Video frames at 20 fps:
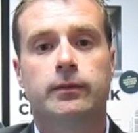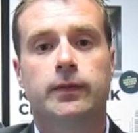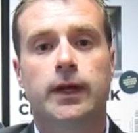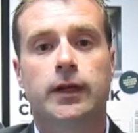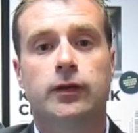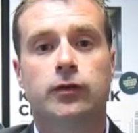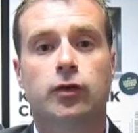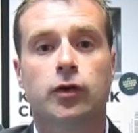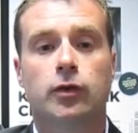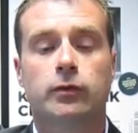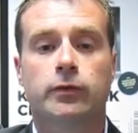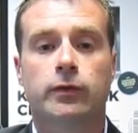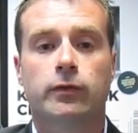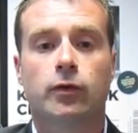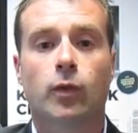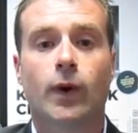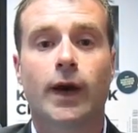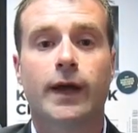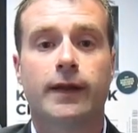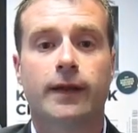in terms of
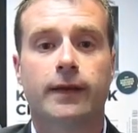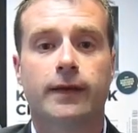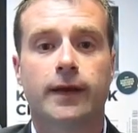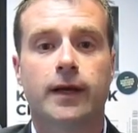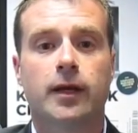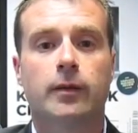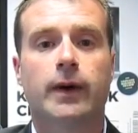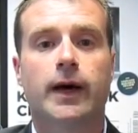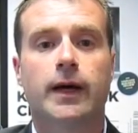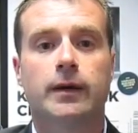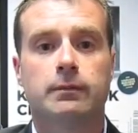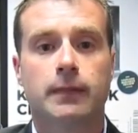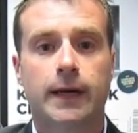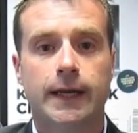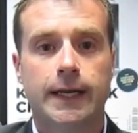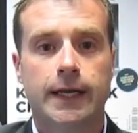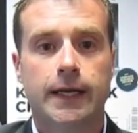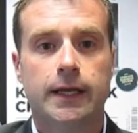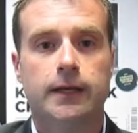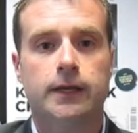the way they think about
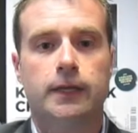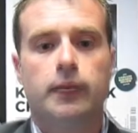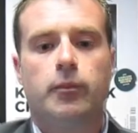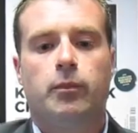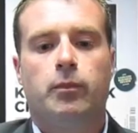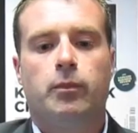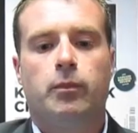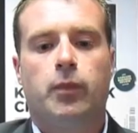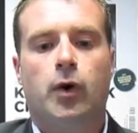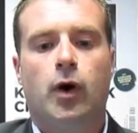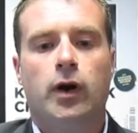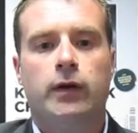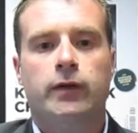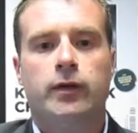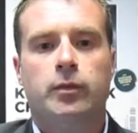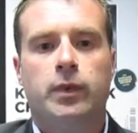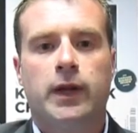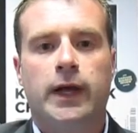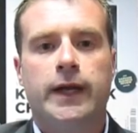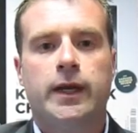money. Part
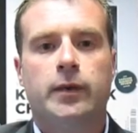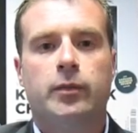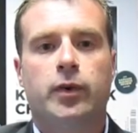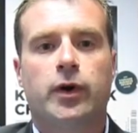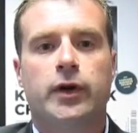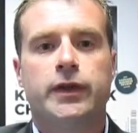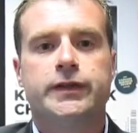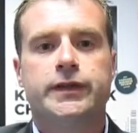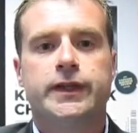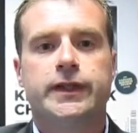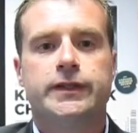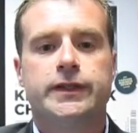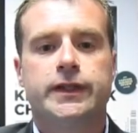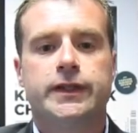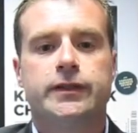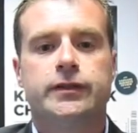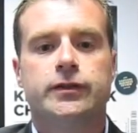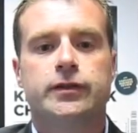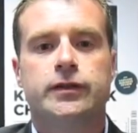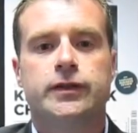of the planning process
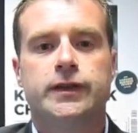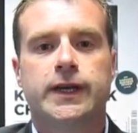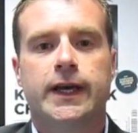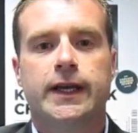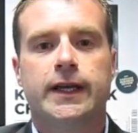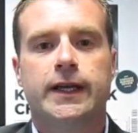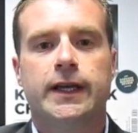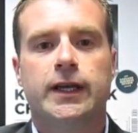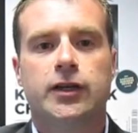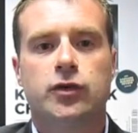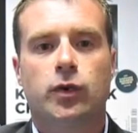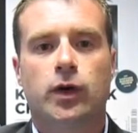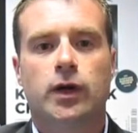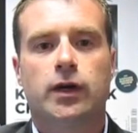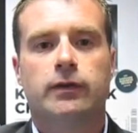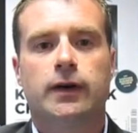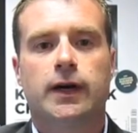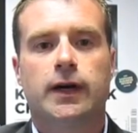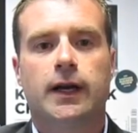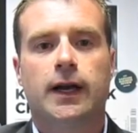is to take each one
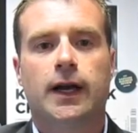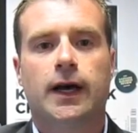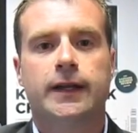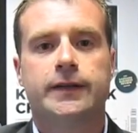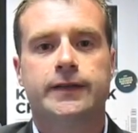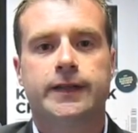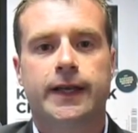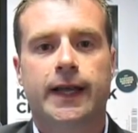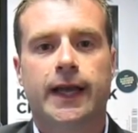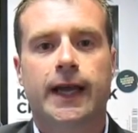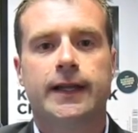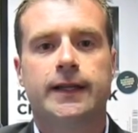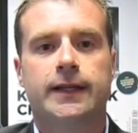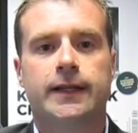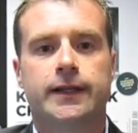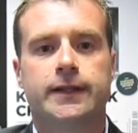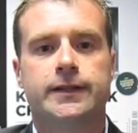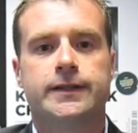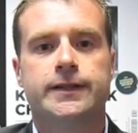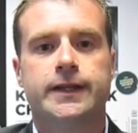of our clients and
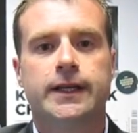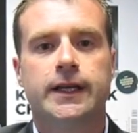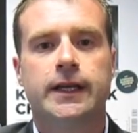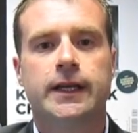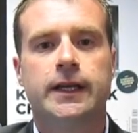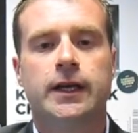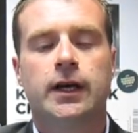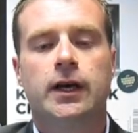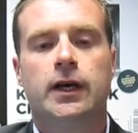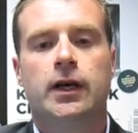candidacy